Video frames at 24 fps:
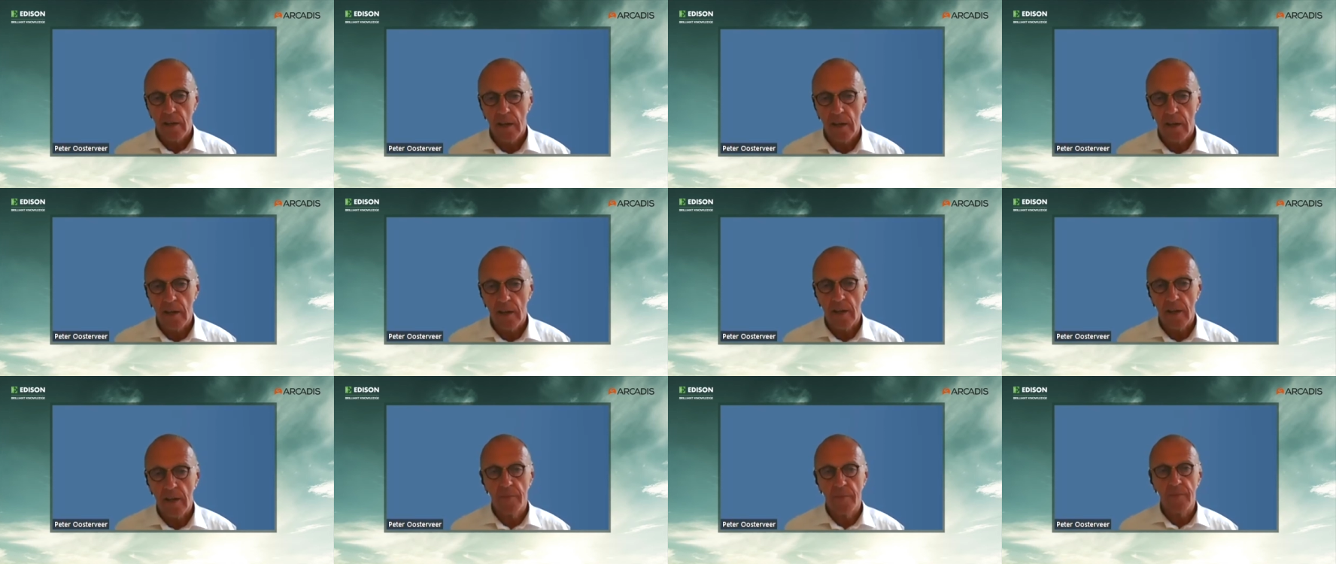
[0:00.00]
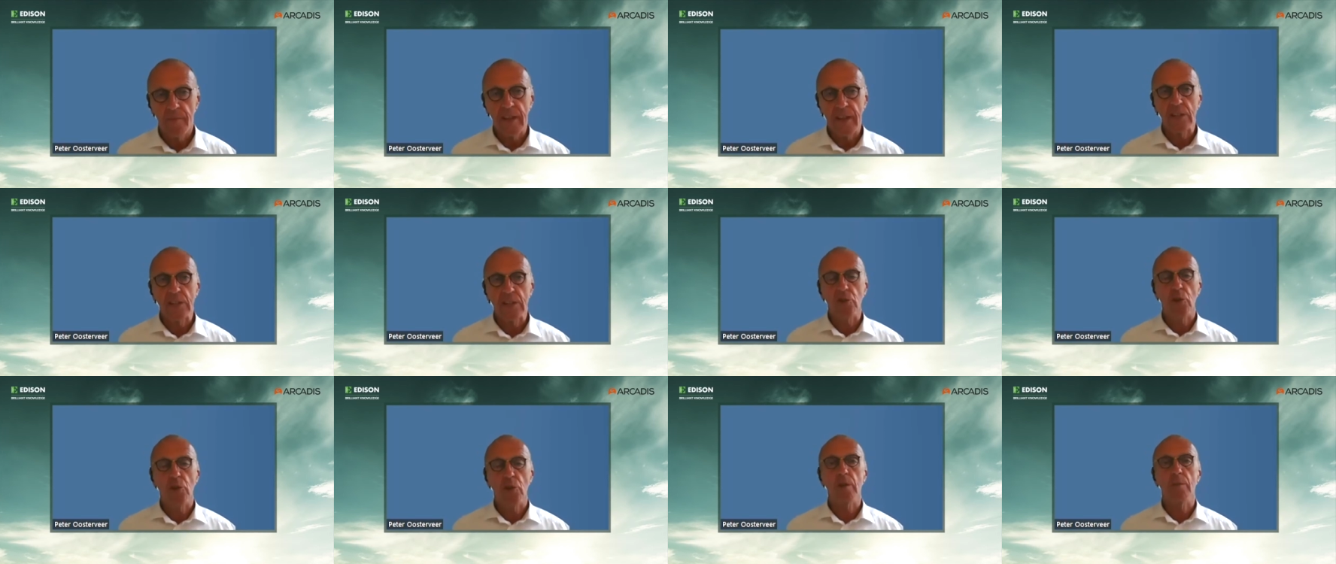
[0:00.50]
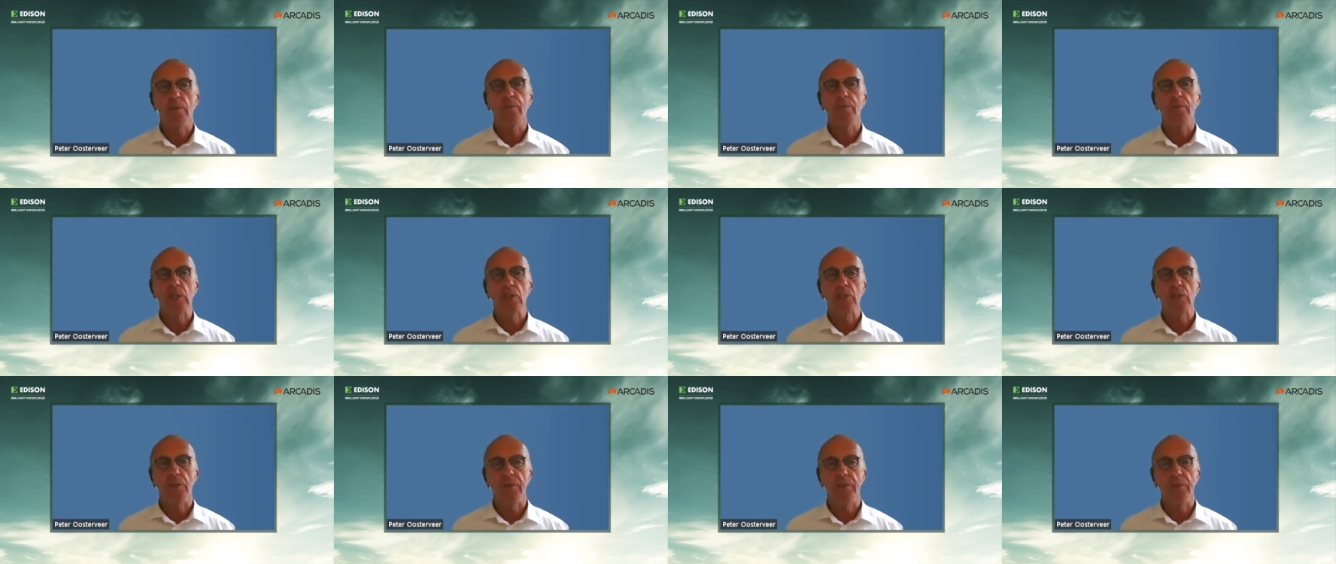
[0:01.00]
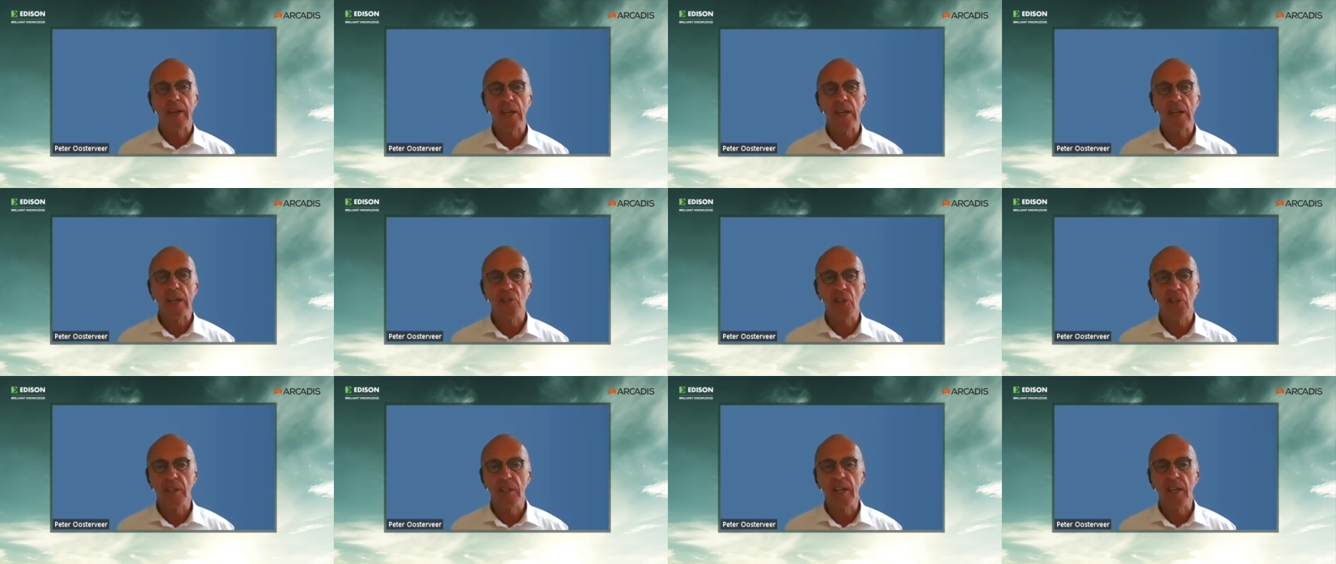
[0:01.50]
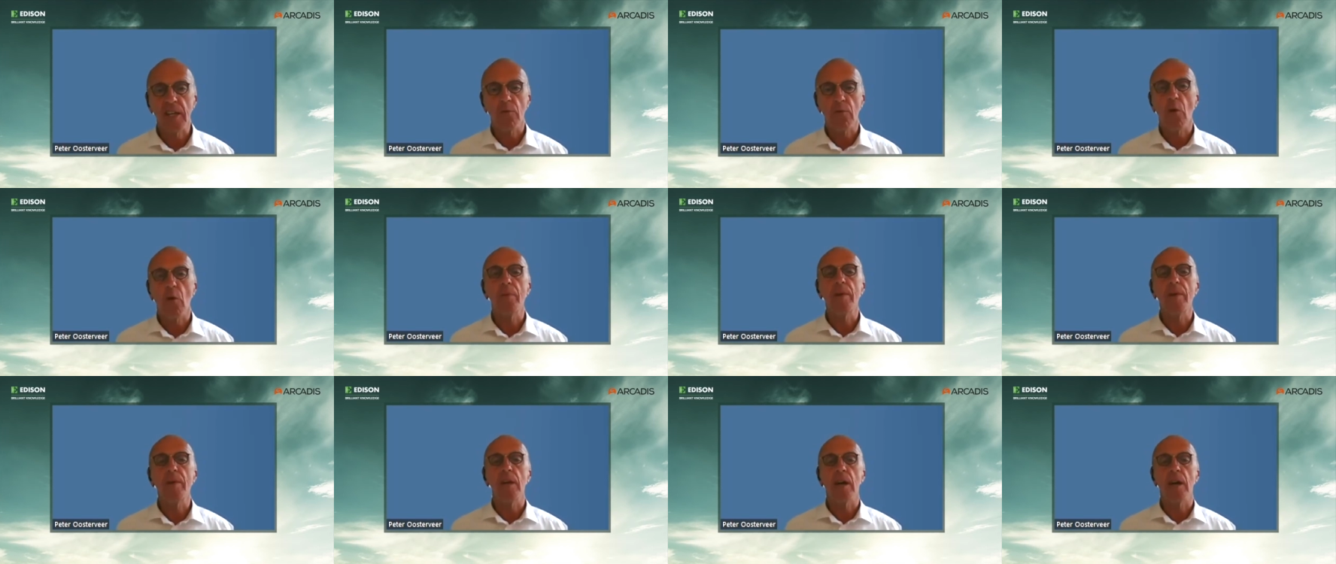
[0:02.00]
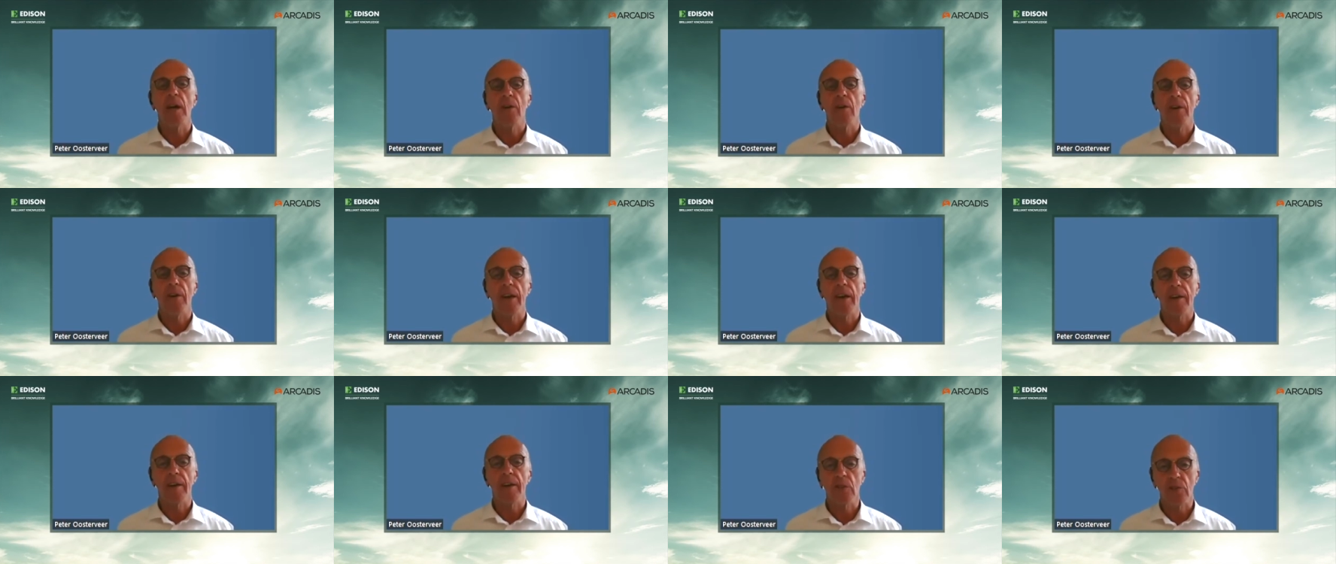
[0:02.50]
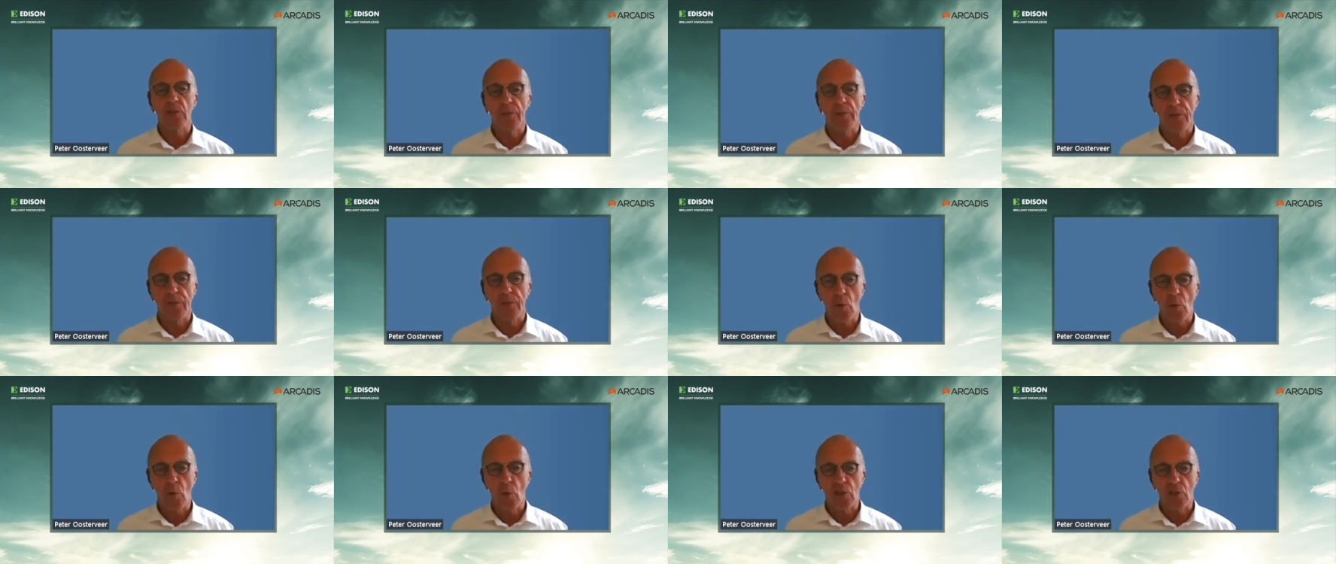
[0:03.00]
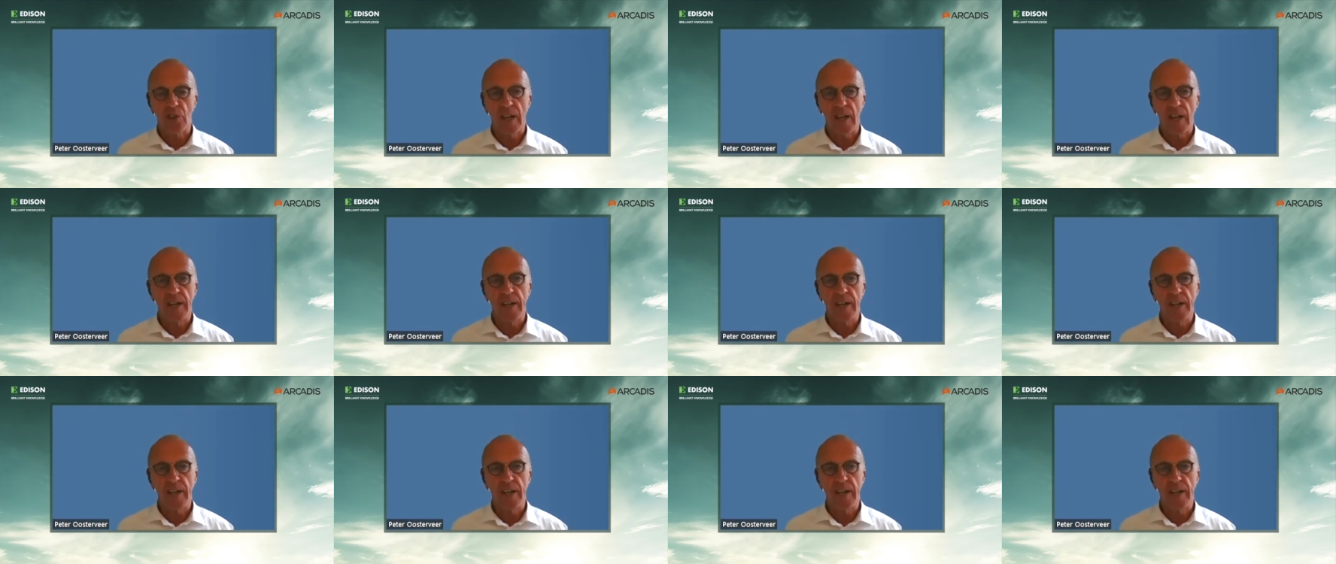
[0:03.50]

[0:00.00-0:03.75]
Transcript: um, and certain parts of Asia. That will be our areas of focus.